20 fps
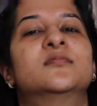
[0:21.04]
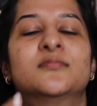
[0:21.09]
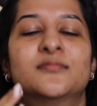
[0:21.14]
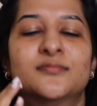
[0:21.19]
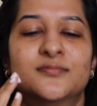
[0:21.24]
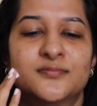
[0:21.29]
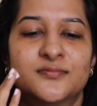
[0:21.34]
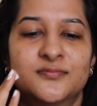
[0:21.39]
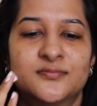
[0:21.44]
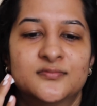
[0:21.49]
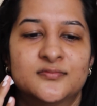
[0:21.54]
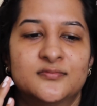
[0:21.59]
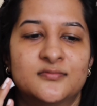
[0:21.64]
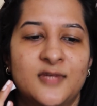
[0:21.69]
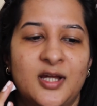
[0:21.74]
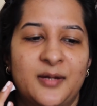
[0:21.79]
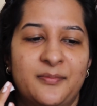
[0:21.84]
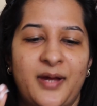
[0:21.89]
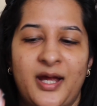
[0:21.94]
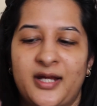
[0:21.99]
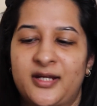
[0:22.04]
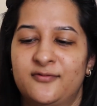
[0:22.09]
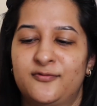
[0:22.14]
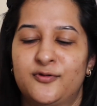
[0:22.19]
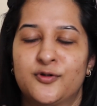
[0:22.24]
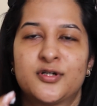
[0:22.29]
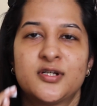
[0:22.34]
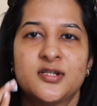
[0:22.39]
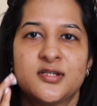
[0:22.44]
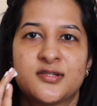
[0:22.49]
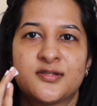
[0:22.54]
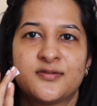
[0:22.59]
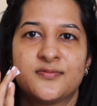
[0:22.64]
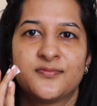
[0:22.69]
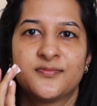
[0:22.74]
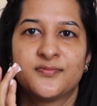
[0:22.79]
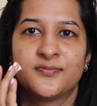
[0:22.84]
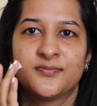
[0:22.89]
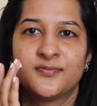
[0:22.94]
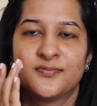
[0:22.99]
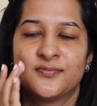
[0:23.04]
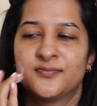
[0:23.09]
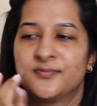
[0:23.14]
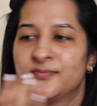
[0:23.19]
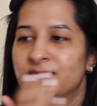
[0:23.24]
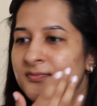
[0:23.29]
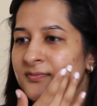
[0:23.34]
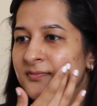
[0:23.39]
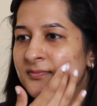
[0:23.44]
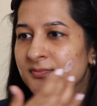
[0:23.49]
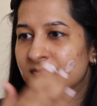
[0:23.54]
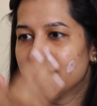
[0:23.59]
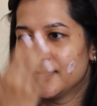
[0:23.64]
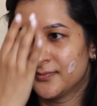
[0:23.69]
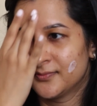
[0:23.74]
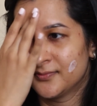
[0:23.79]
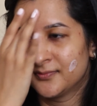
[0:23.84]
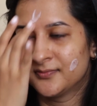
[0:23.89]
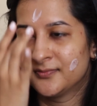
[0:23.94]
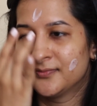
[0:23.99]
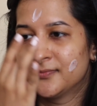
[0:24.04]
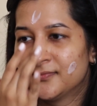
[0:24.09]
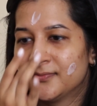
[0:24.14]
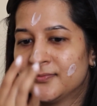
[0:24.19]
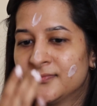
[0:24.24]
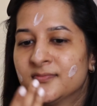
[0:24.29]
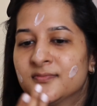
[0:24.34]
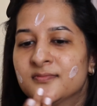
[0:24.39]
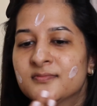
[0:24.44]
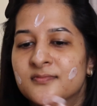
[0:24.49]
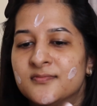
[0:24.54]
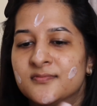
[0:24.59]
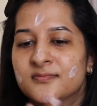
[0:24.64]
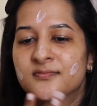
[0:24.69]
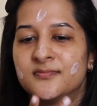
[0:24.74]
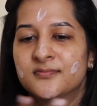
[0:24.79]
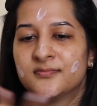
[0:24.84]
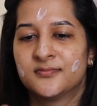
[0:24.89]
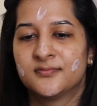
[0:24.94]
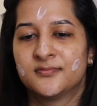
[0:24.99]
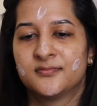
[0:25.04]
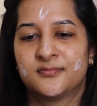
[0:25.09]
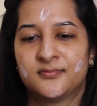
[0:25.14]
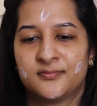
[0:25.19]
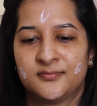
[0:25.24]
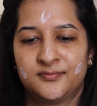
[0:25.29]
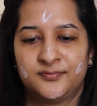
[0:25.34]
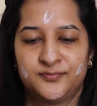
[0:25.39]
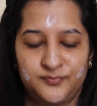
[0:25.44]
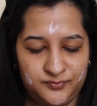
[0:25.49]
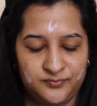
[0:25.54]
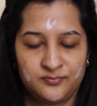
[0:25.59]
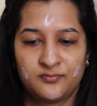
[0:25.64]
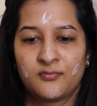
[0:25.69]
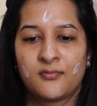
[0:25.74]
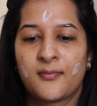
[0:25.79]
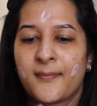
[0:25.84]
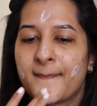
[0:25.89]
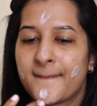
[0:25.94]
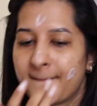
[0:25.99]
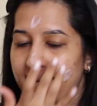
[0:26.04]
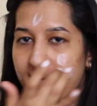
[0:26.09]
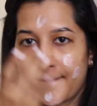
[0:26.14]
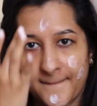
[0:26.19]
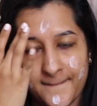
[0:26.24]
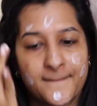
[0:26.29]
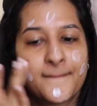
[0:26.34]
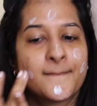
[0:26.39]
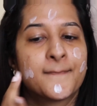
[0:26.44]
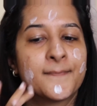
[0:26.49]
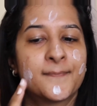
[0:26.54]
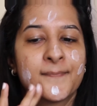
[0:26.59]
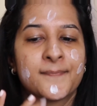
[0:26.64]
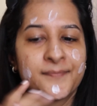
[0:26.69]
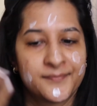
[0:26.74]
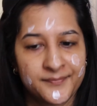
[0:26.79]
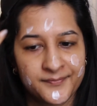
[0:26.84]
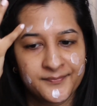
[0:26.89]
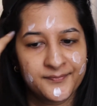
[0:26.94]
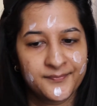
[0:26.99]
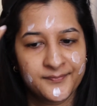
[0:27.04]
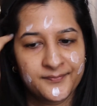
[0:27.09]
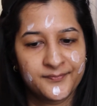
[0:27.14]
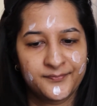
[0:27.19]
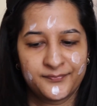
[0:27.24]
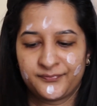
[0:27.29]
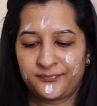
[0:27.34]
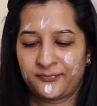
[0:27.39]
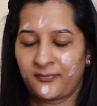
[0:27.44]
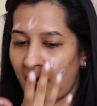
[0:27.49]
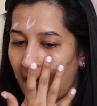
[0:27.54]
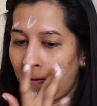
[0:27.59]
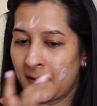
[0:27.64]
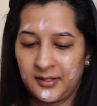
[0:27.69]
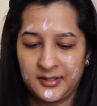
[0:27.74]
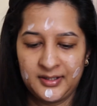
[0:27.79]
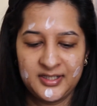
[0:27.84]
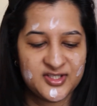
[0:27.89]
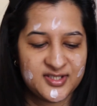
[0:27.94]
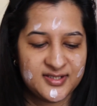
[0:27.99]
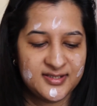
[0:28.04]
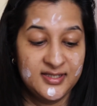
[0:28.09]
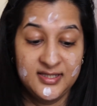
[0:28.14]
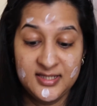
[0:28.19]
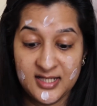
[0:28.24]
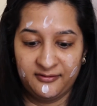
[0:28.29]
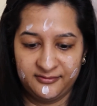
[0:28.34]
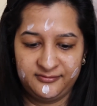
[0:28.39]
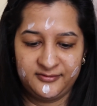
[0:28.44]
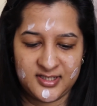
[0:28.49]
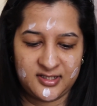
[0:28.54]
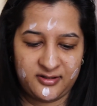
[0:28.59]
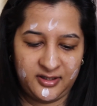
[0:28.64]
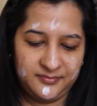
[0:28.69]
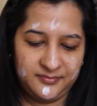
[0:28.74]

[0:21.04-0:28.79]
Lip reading: I really like this underneath my base, underneath my foundation. It is one of my favorite moisturizers. Sometimes I use it all year long.